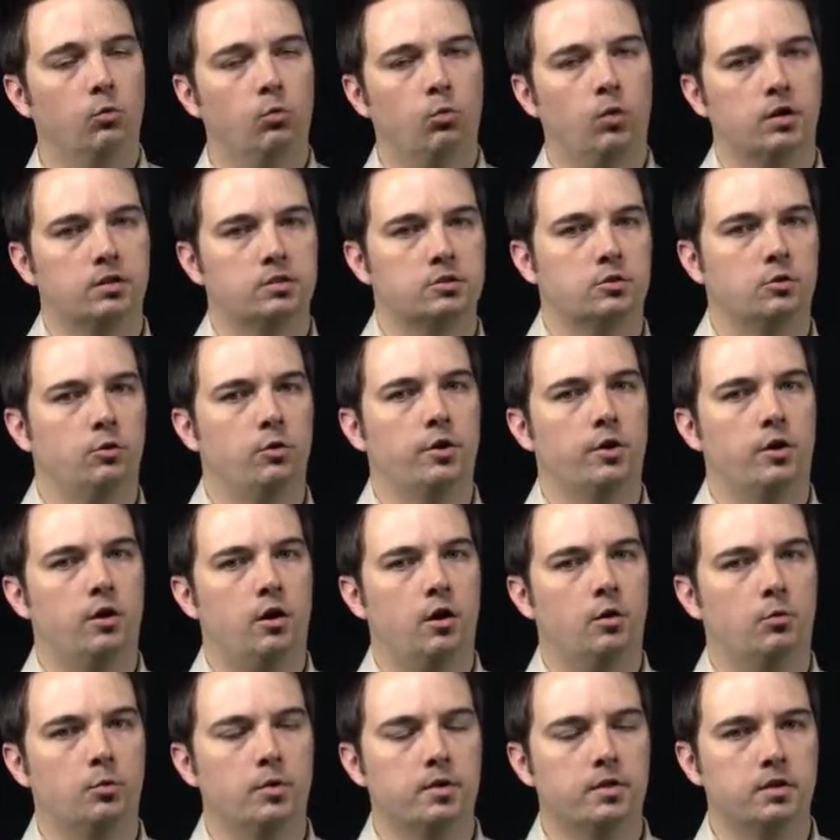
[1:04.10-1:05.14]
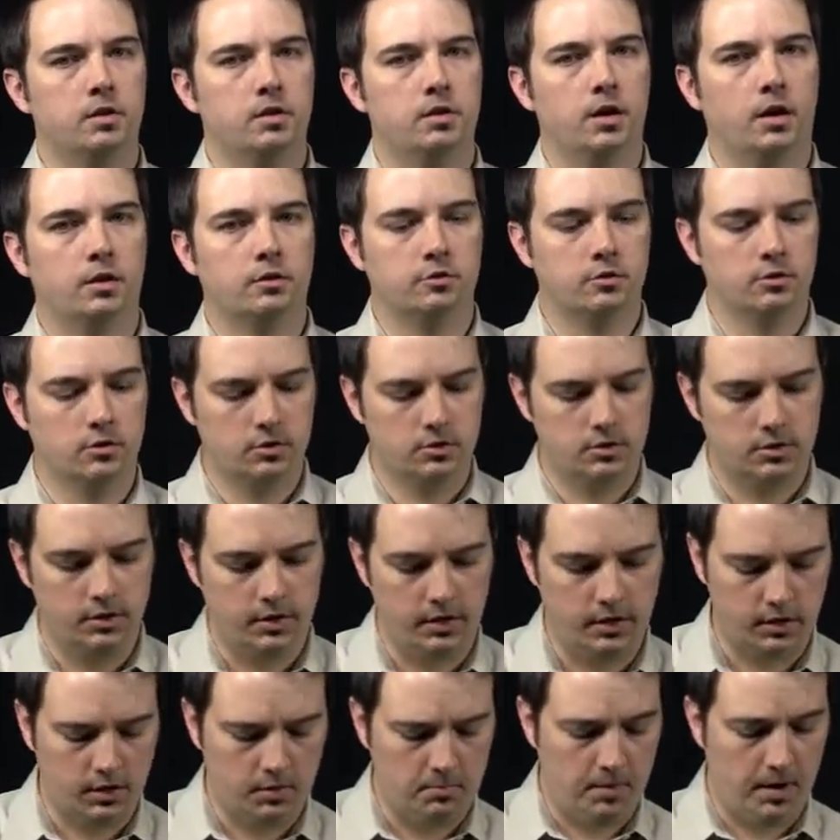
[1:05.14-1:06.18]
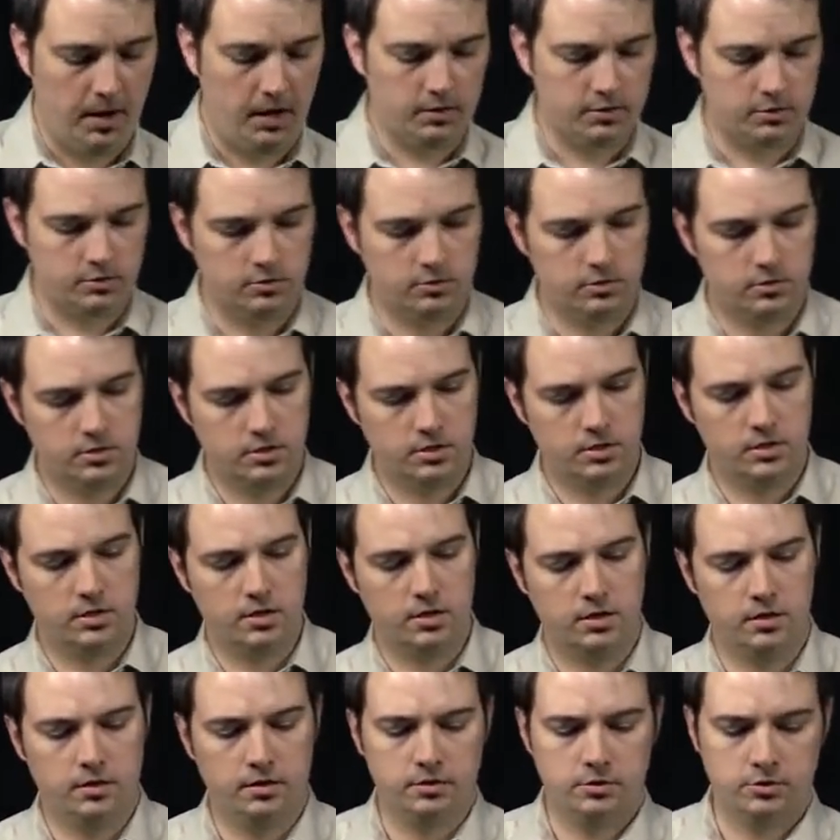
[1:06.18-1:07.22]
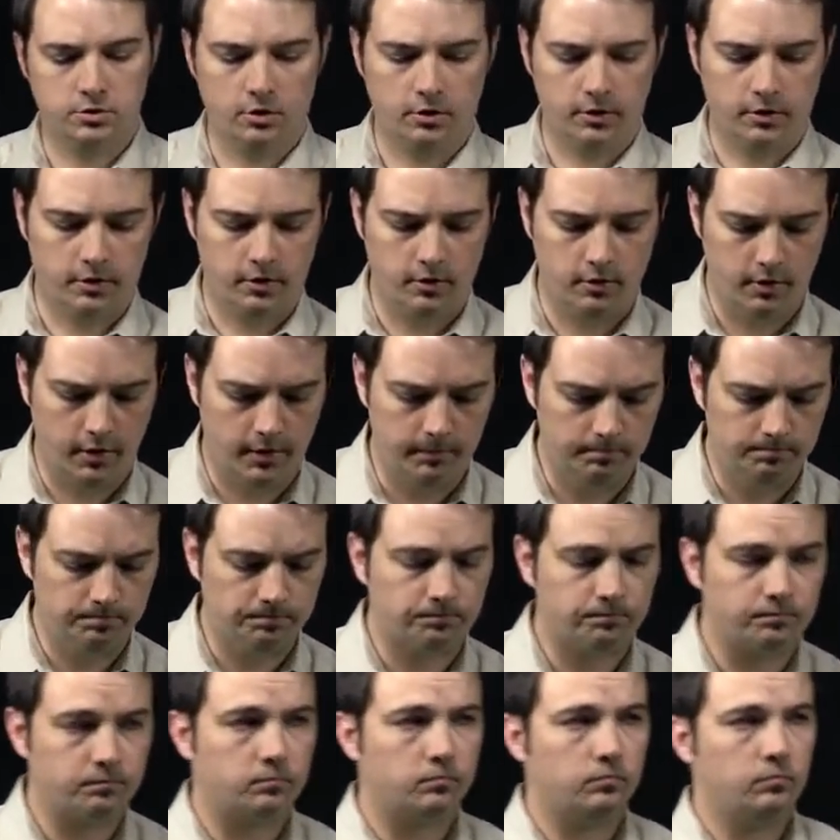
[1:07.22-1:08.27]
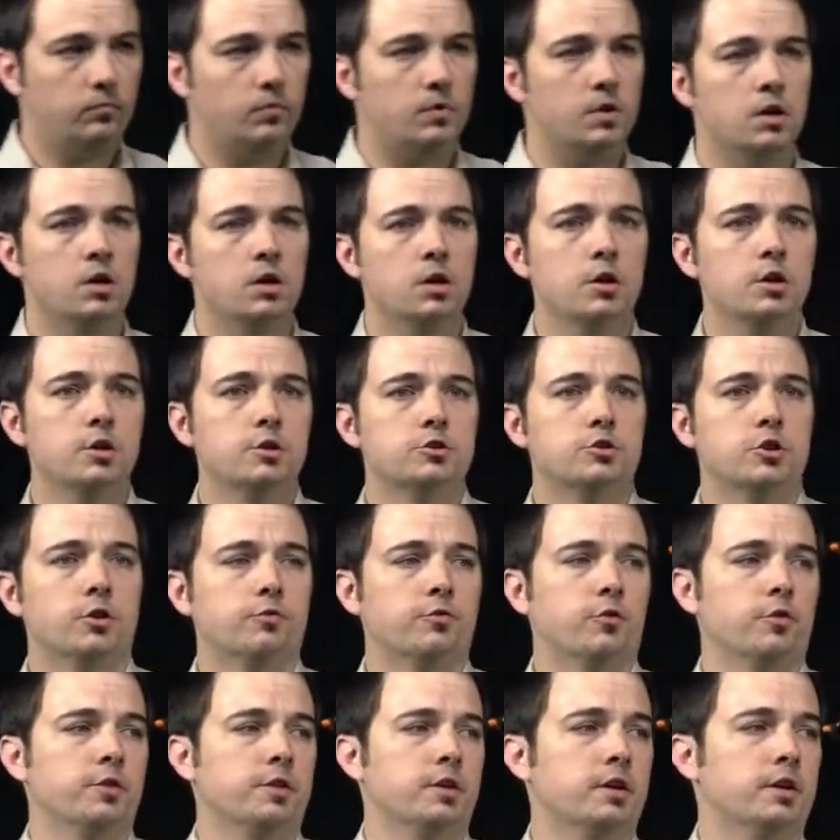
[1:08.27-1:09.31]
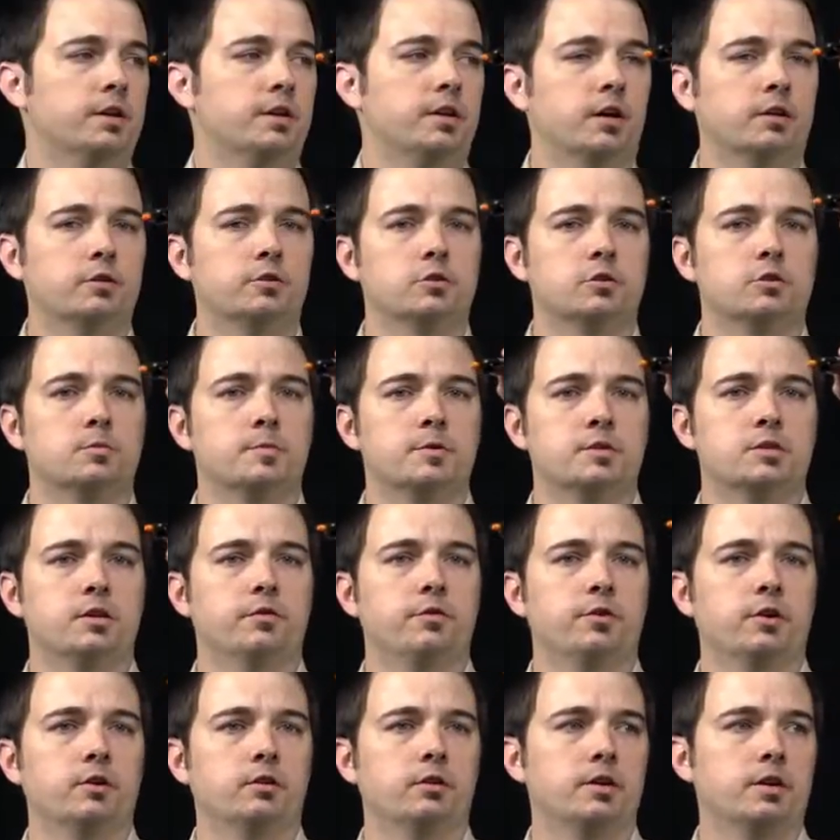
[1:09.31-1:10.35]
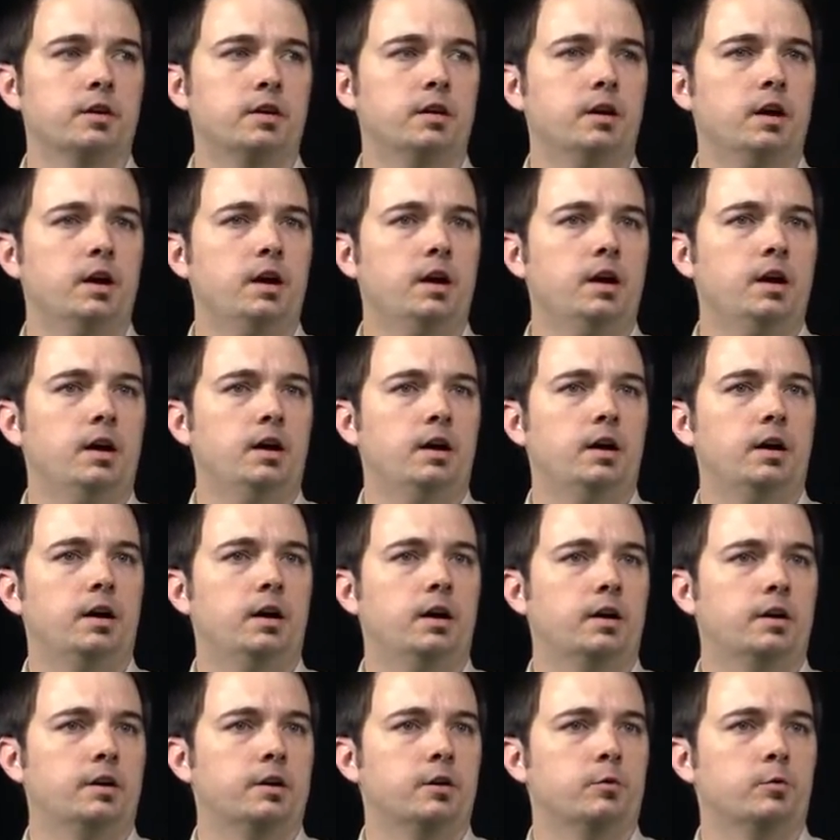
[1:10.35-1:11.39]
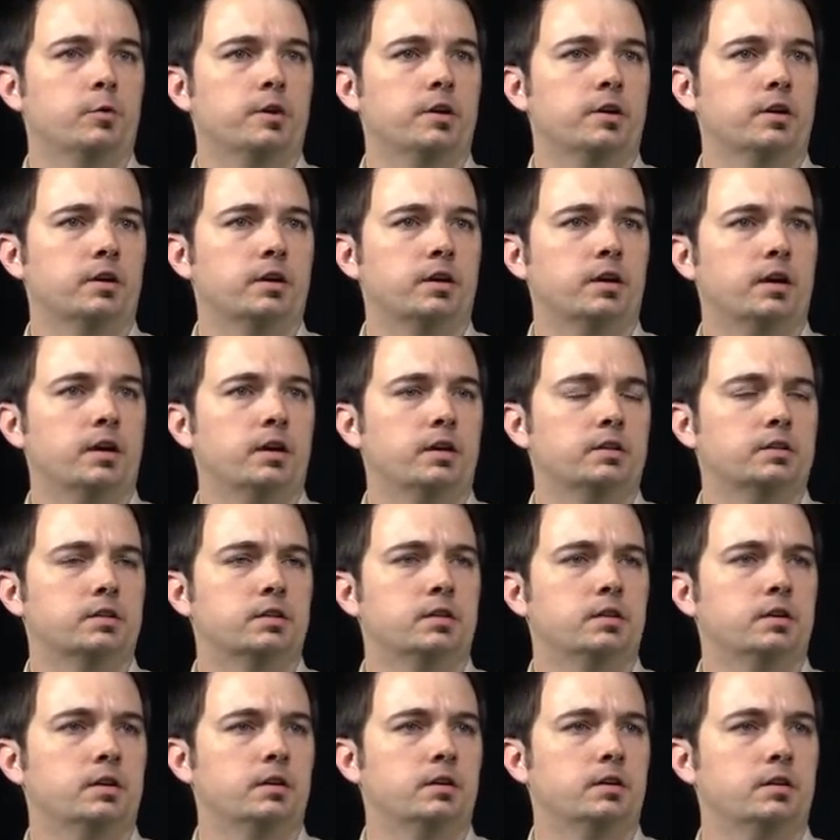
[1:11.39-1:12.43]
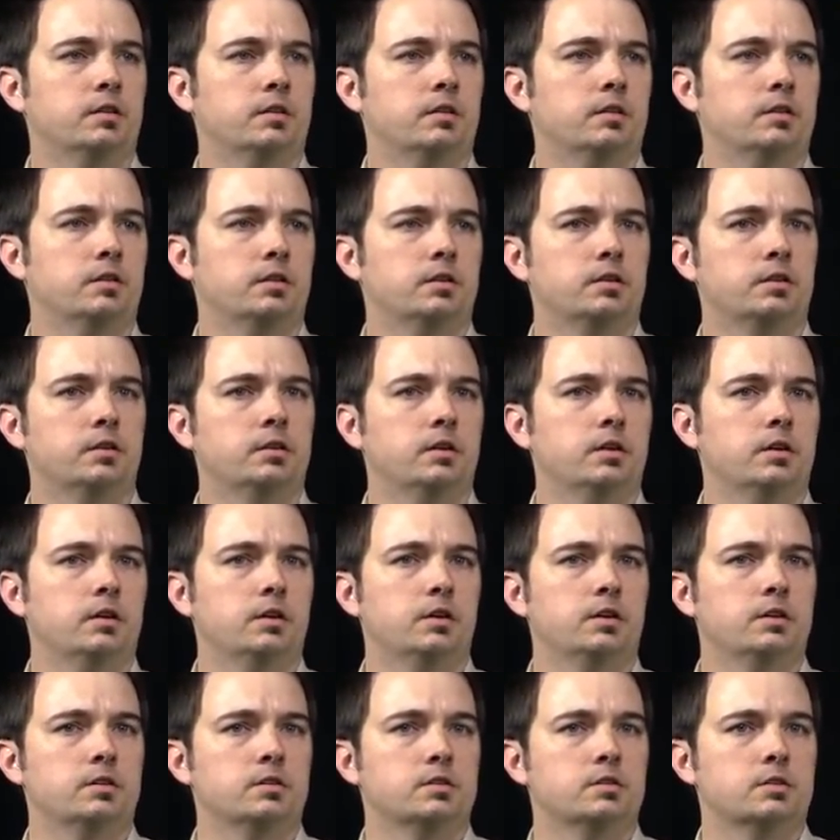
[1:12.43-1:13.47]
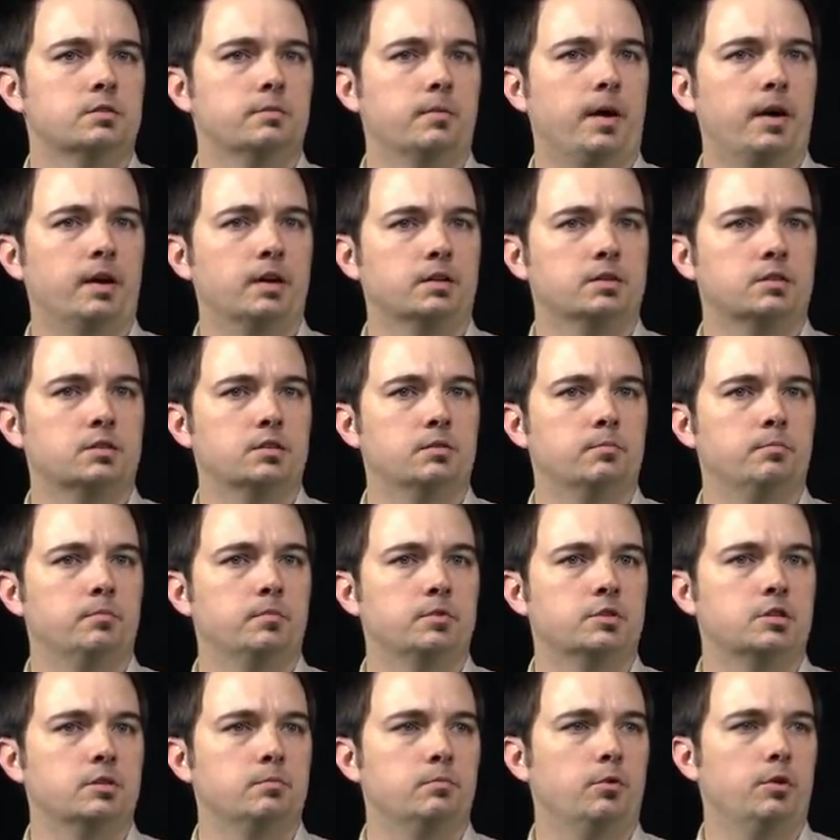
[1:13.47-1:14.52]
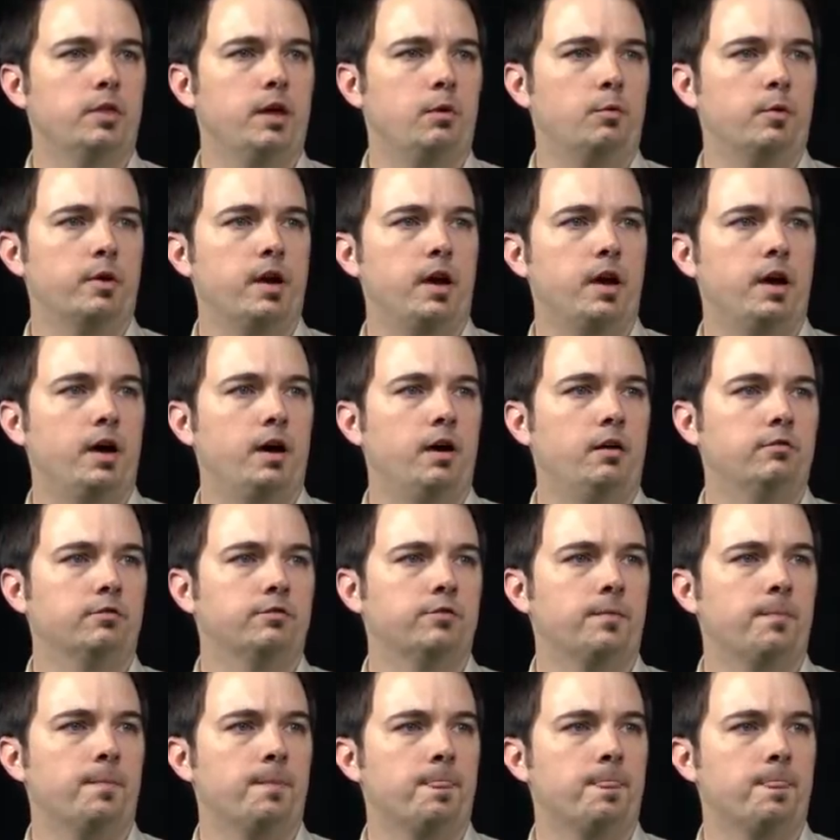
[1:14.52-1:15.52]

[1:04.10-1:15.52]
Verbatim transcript: what's going on with inductors and capacitors in the circuit, all right? So for the inductor specifically, uh, here we indicate the schematic symbol that we have.